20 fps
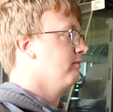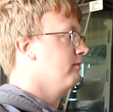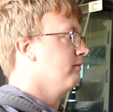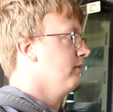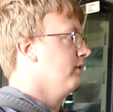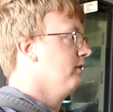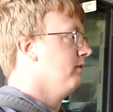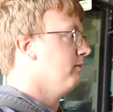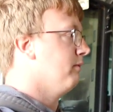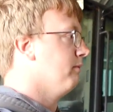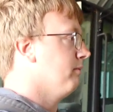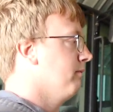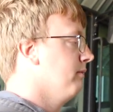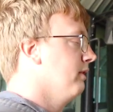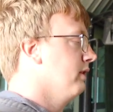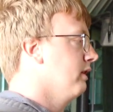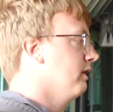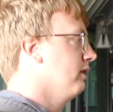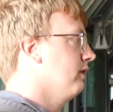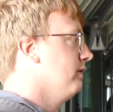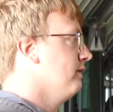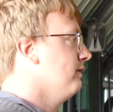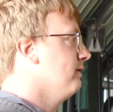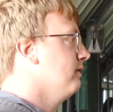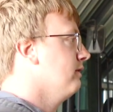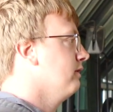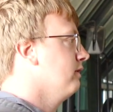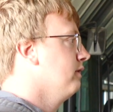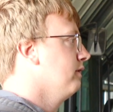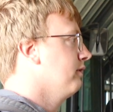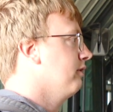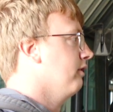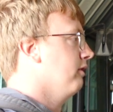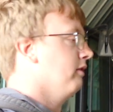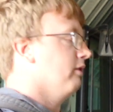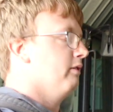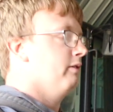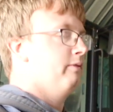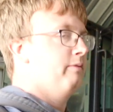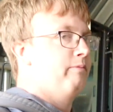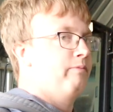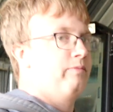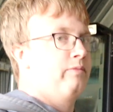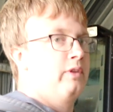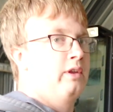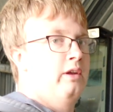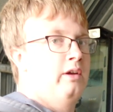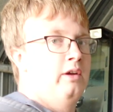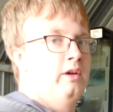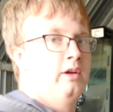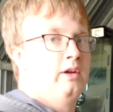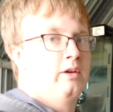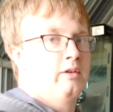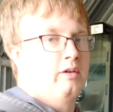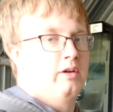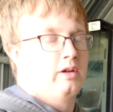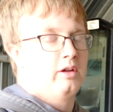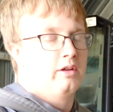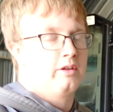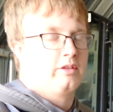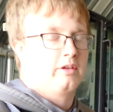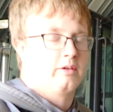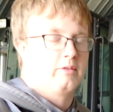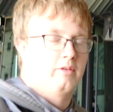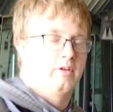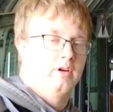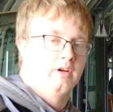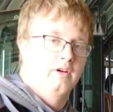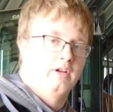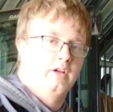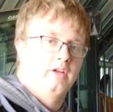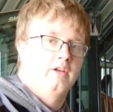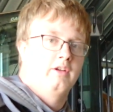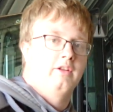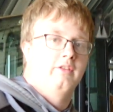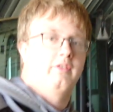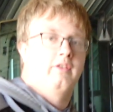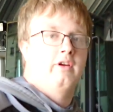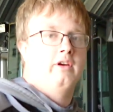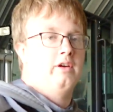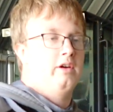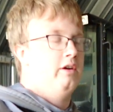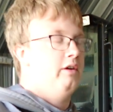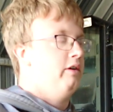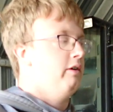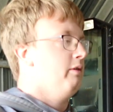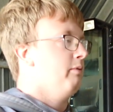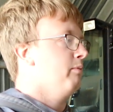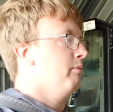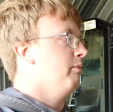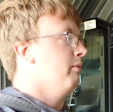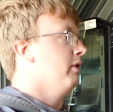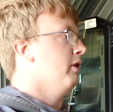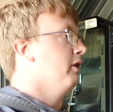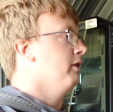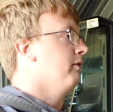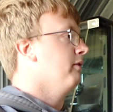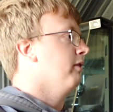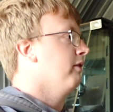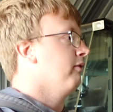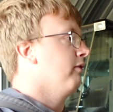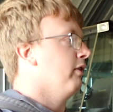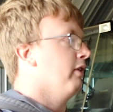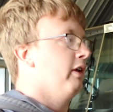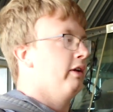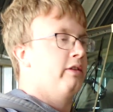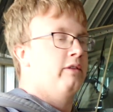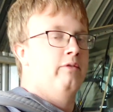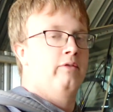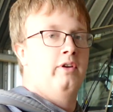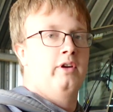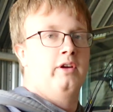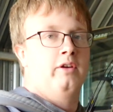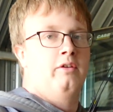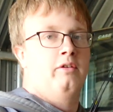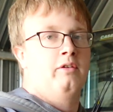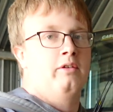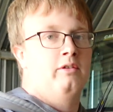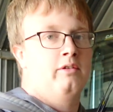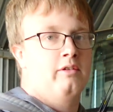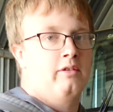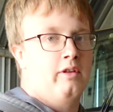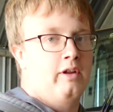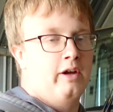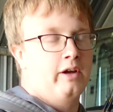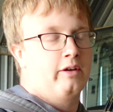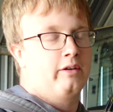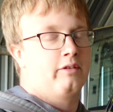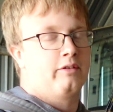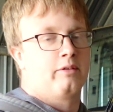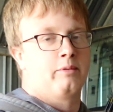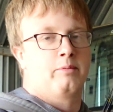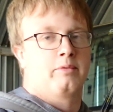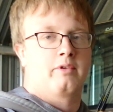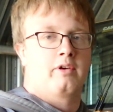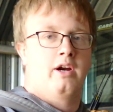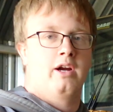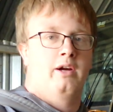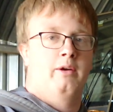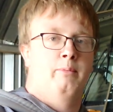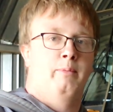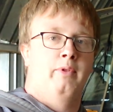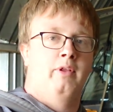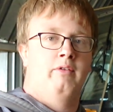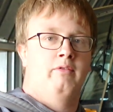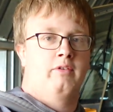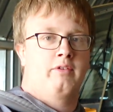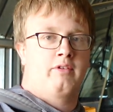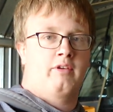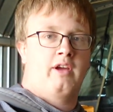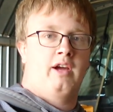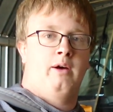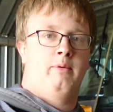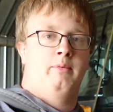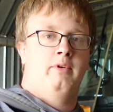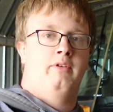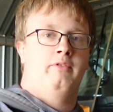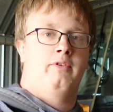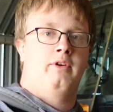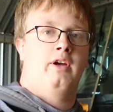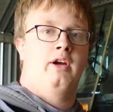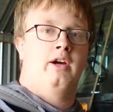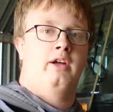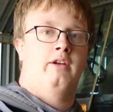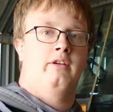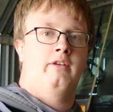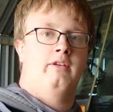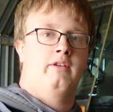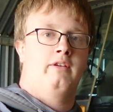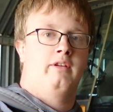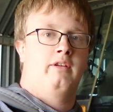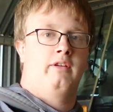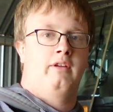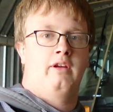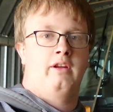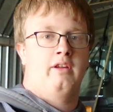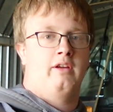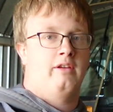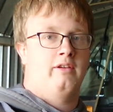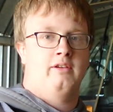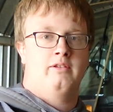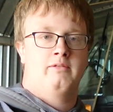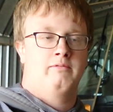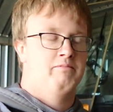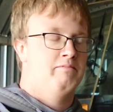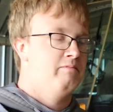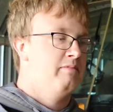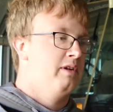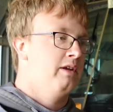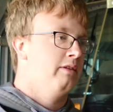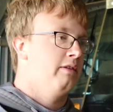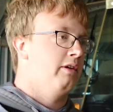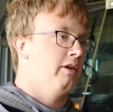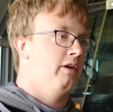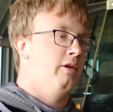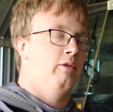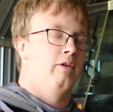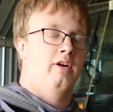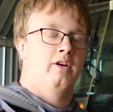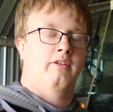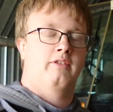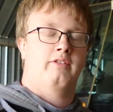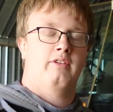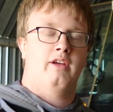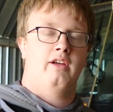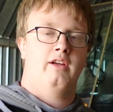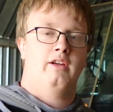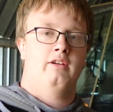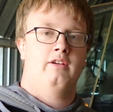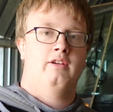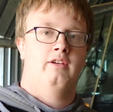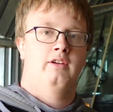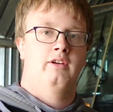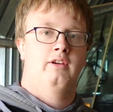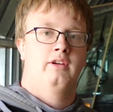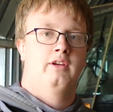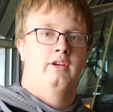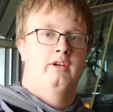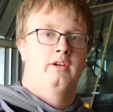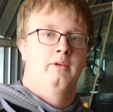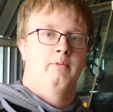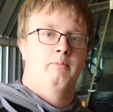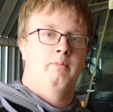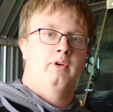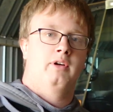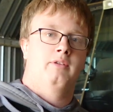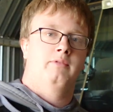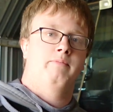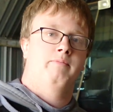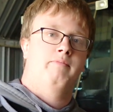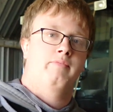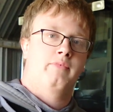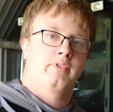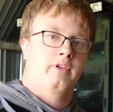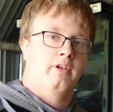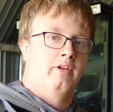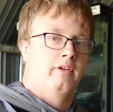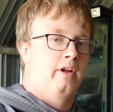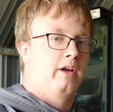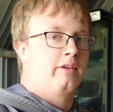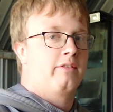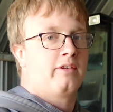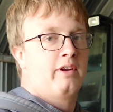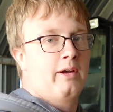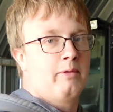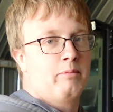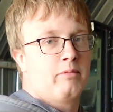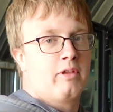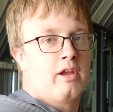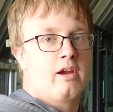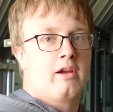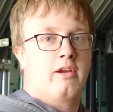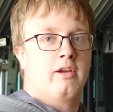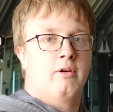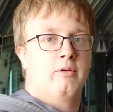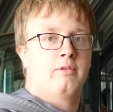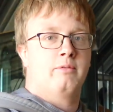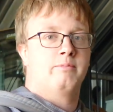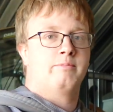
Yep. So, well, I think we're gonna end it there. But if you like the video, like, subscribe, leave us a comment if you got anything you want to say. But till next time, thank you.